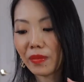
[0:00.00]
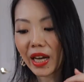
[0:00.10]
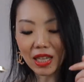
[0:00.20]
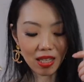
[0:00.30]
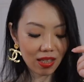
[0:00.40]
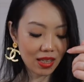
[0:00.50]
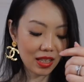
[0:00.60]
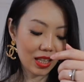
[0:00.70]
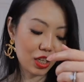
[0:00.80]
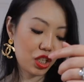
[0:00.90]
My essay
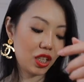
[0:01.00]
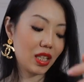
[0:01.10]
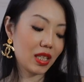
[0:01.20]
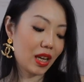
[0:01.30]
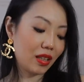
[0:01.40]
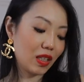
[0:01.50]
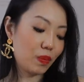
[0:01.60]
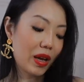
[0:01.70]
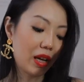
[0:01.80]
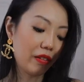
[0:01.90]
said that she designed this
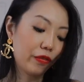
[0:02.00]
bag